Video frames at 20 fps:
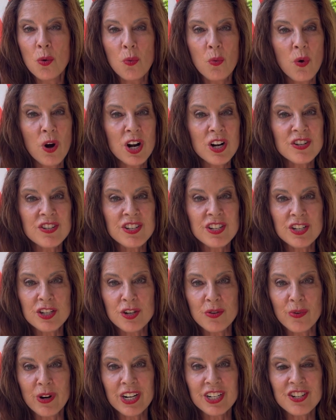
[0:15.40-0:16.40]
where's the
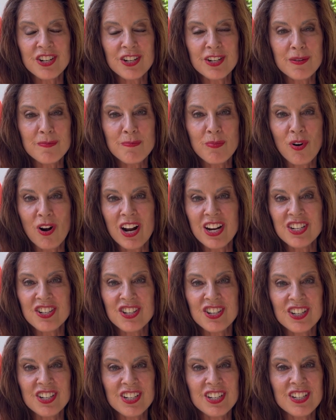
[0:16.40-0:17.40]
direction of
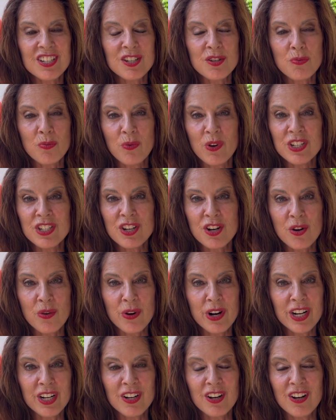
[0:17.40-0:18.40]
prices, what's
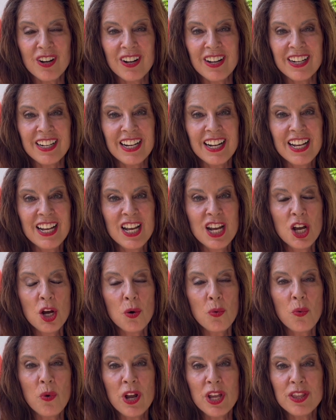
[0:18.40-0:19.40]
going on
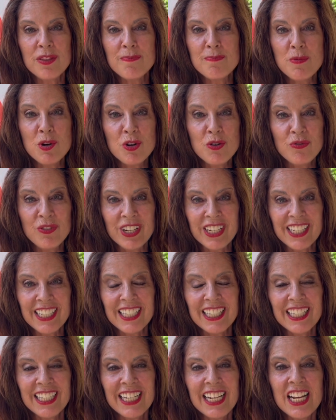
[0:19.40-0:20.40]
with
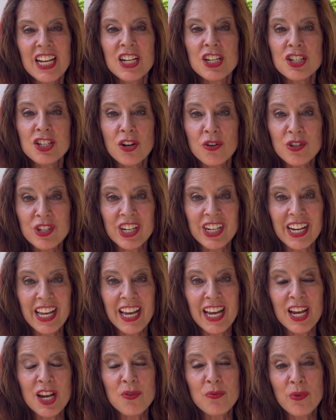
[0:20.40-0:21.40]
moving. So
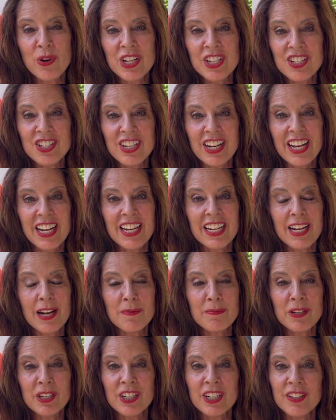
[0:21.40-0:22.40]
today, Wednesday,
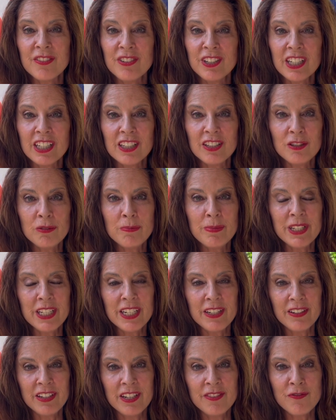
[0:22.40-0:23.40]
I'm going to give you a little bit
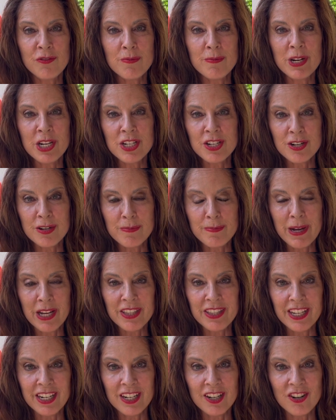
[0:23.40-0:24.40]
of information
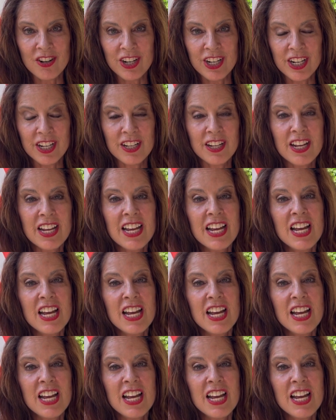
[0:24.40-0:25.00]
about the area.